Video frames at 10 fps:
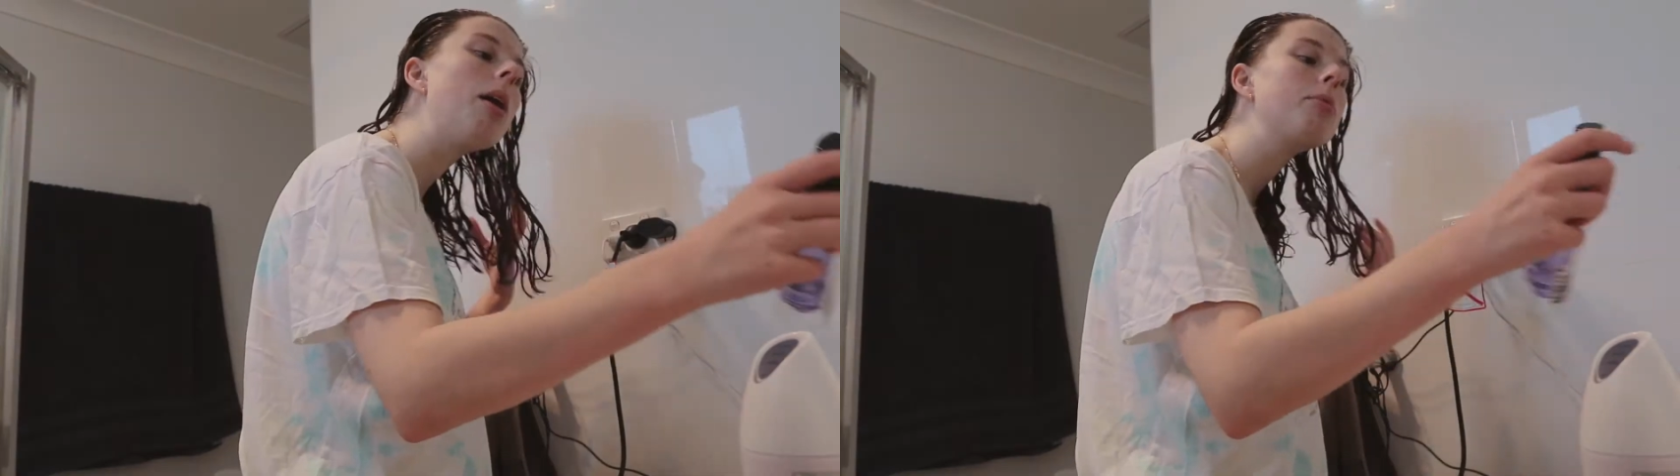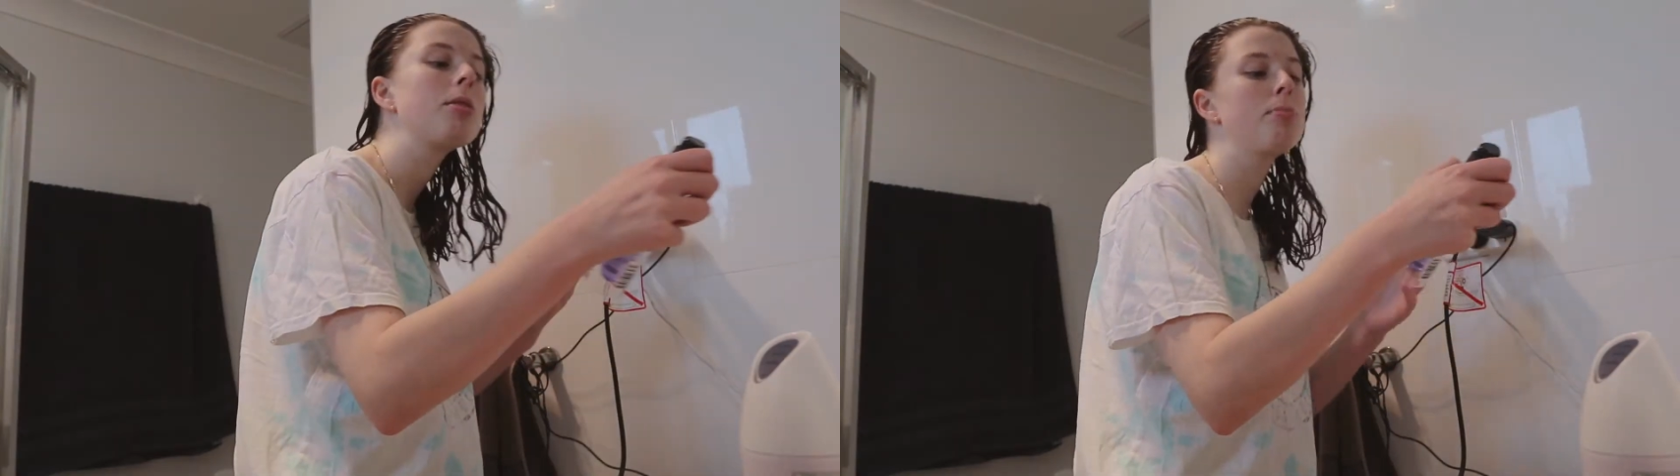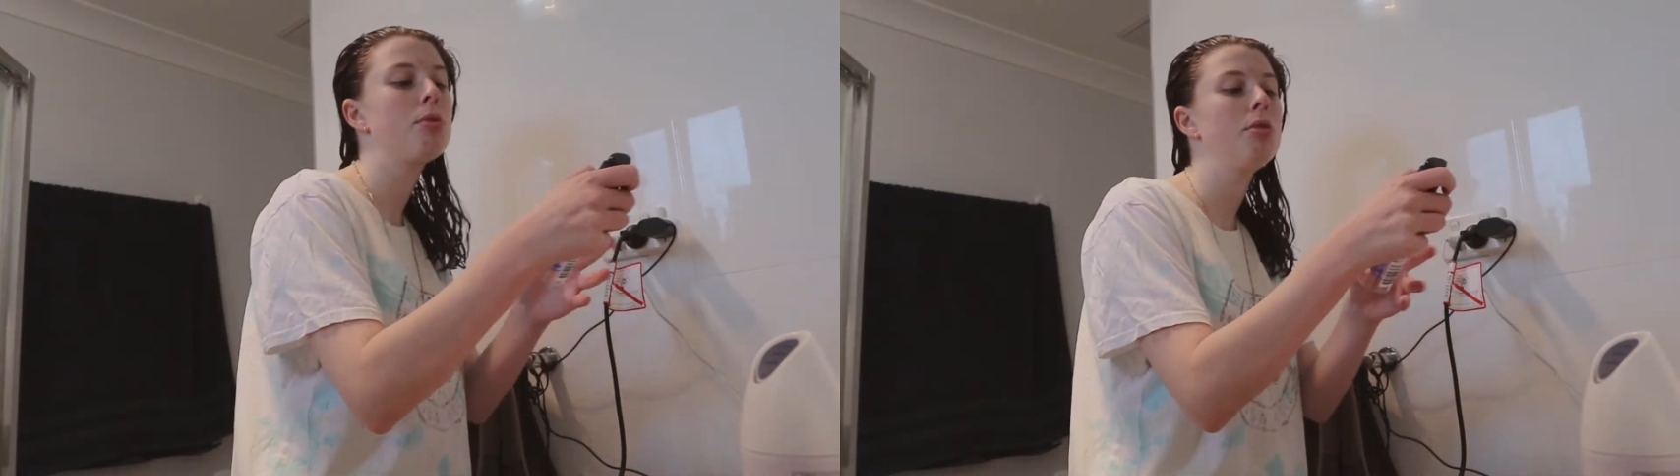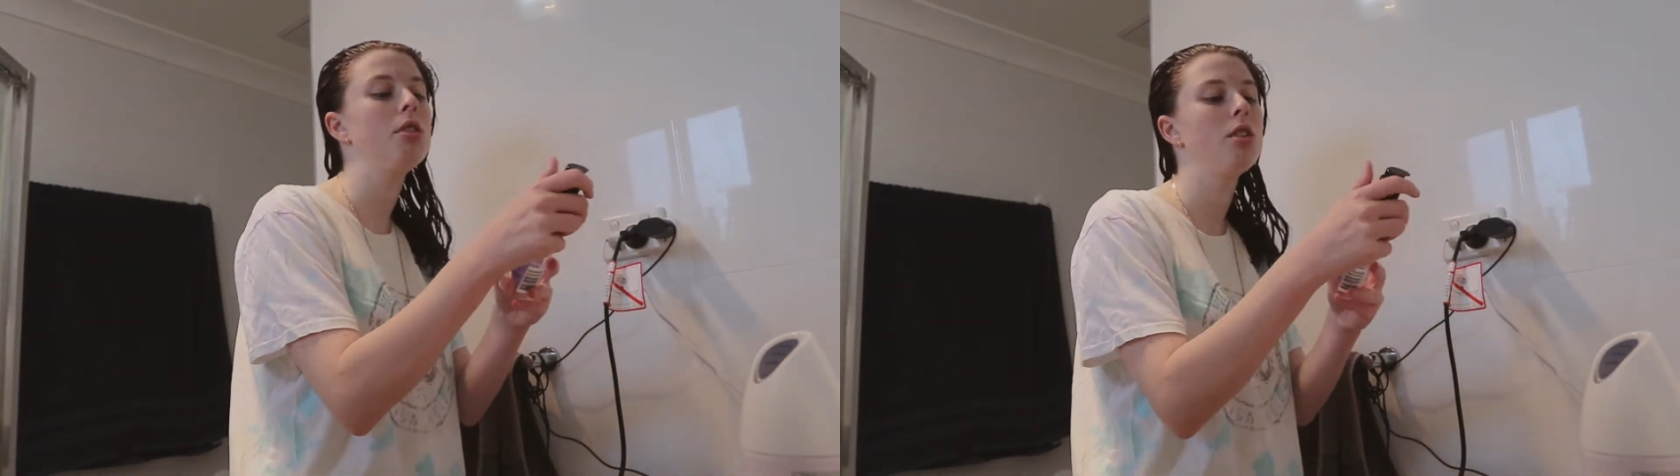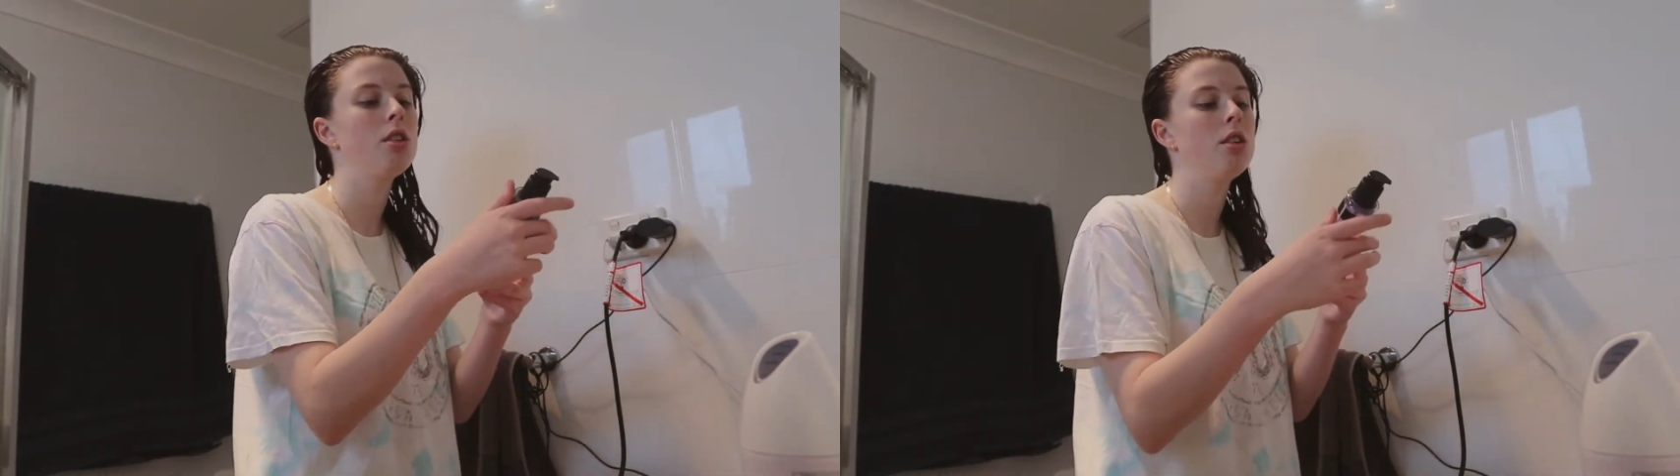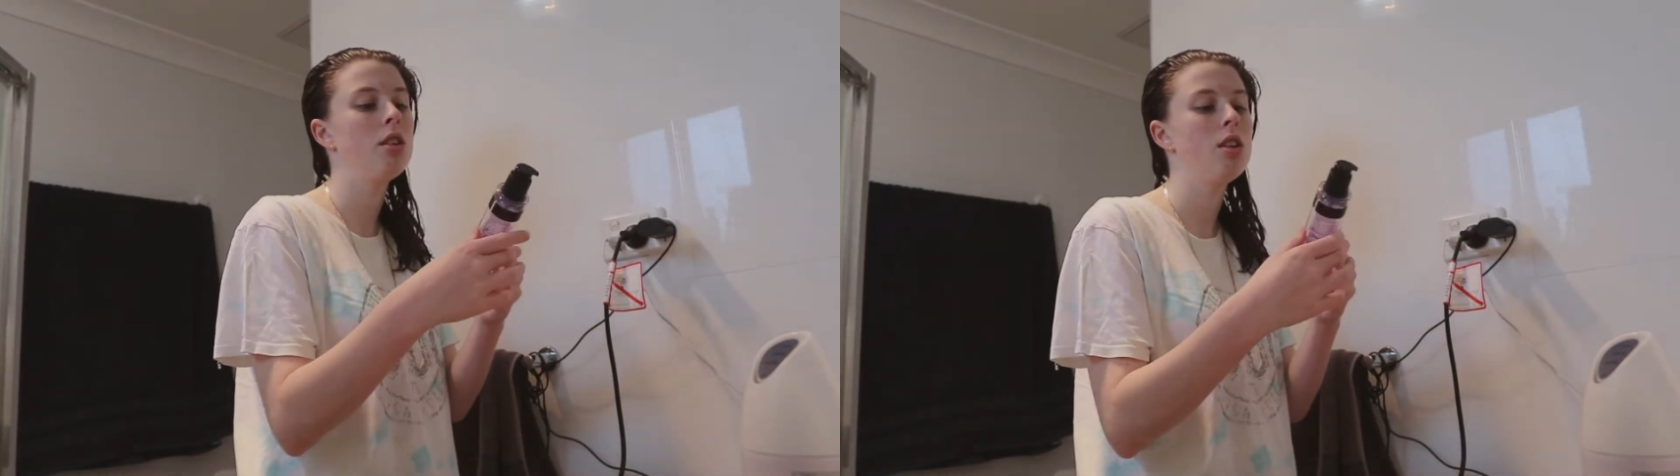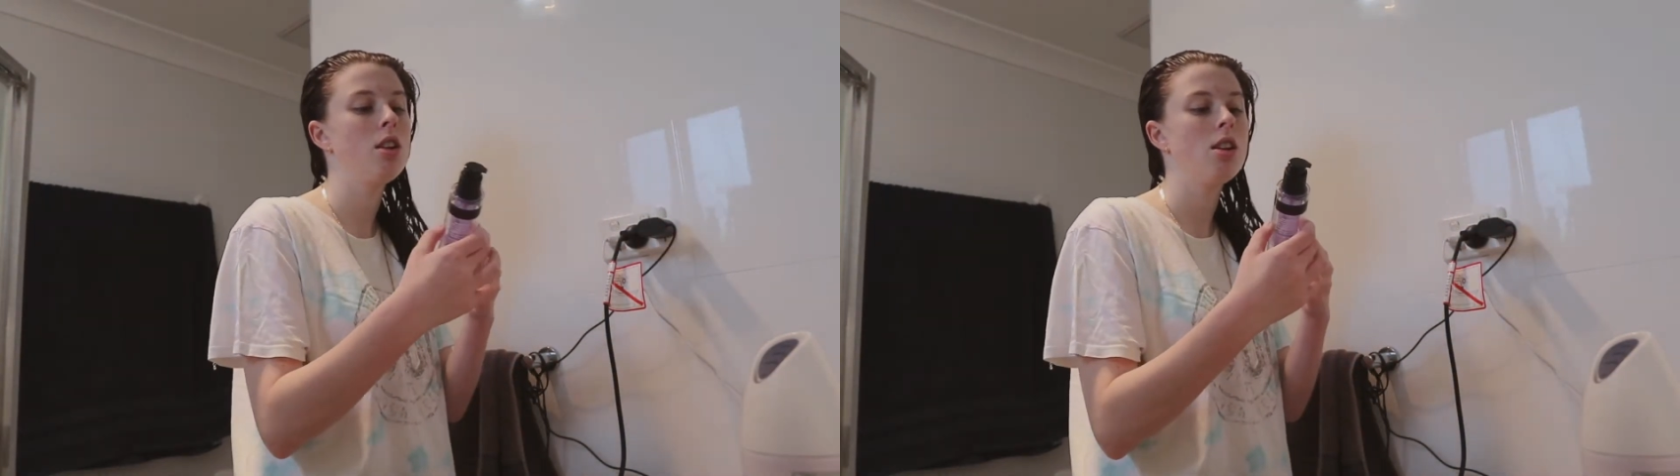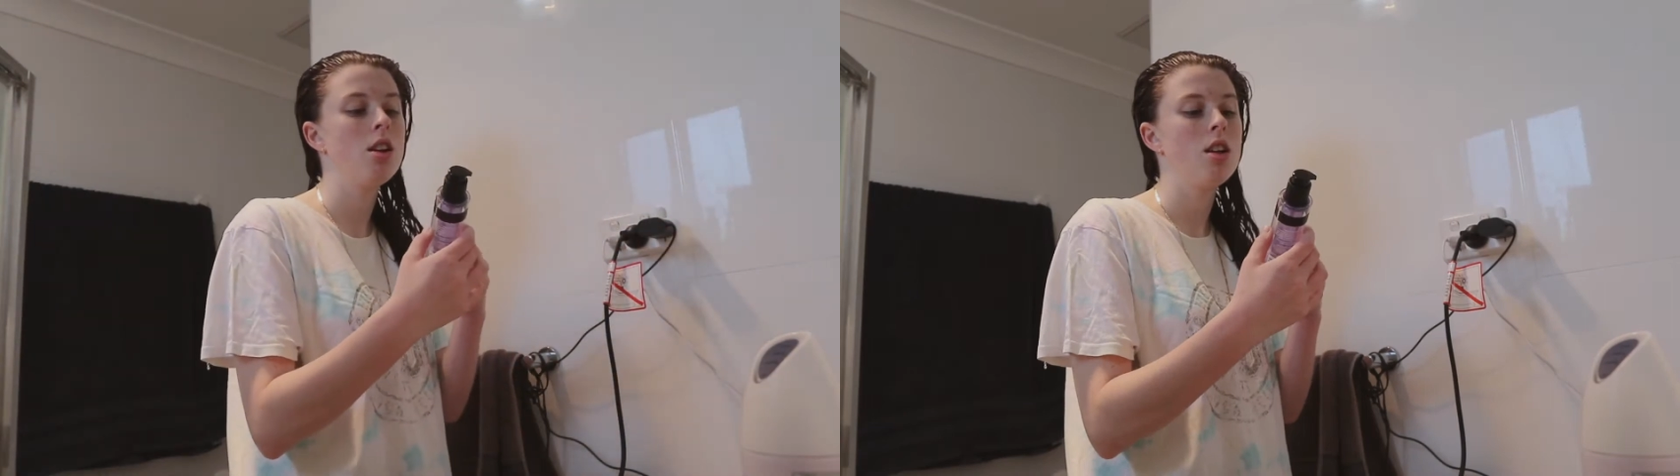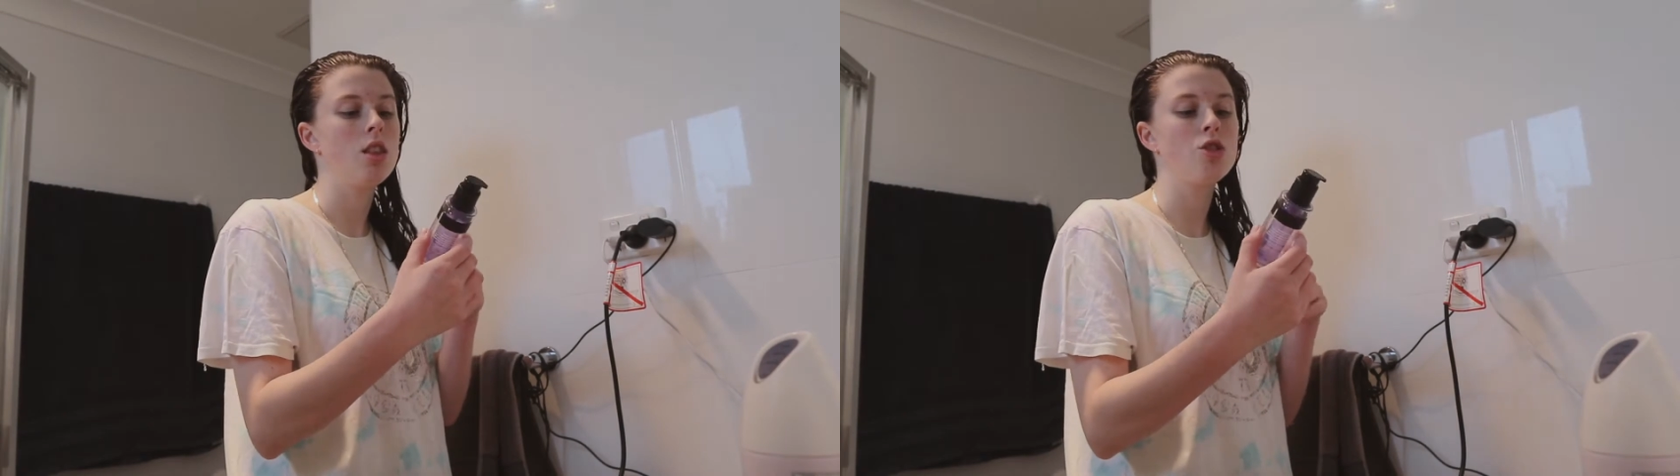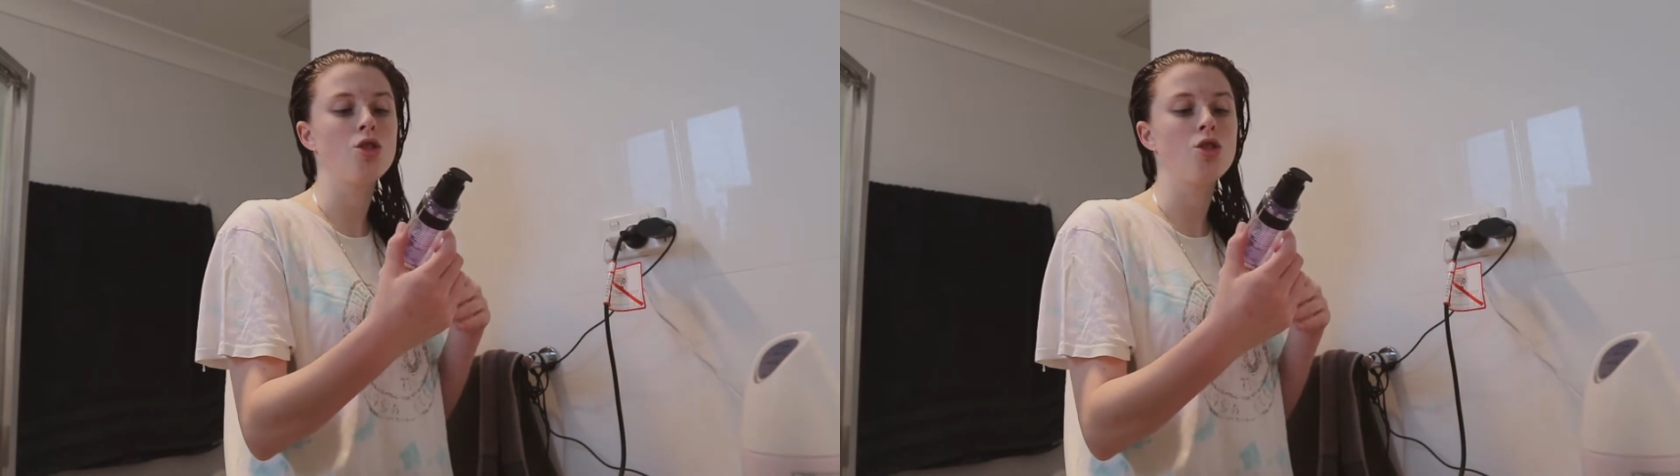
I'm going to put the